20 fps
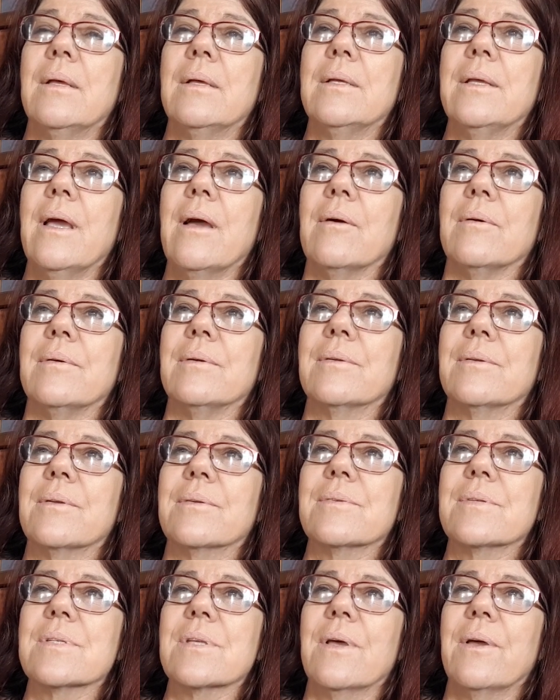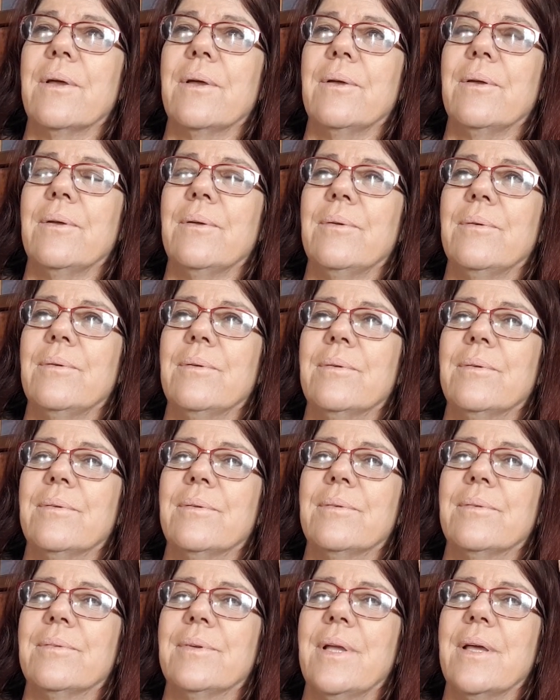Yeah, so
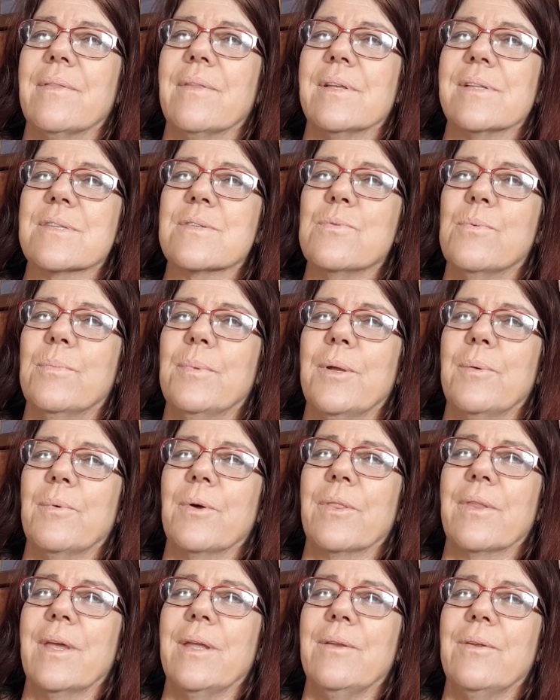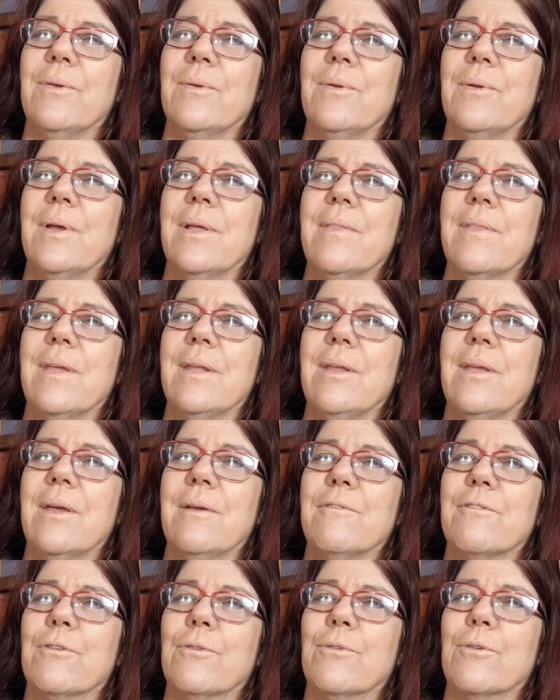yeah, that's normally what they do, and then you
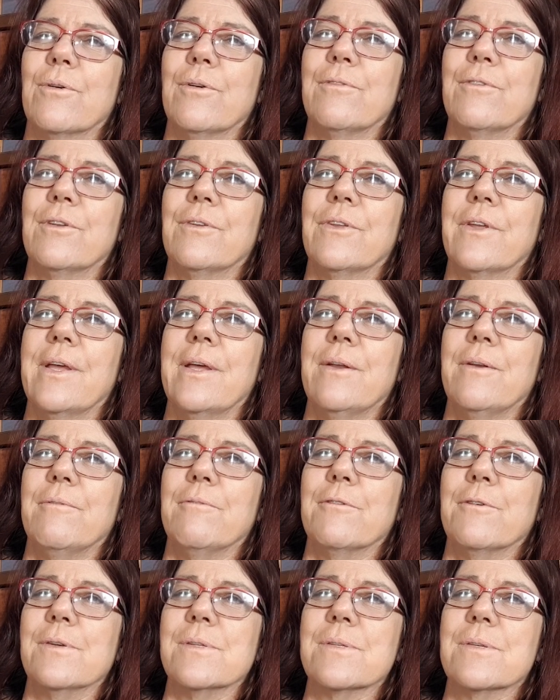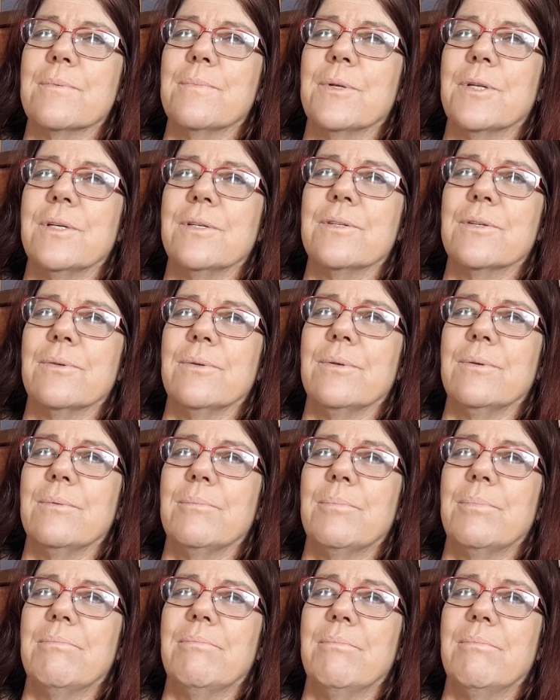have to drive to town and find somebody to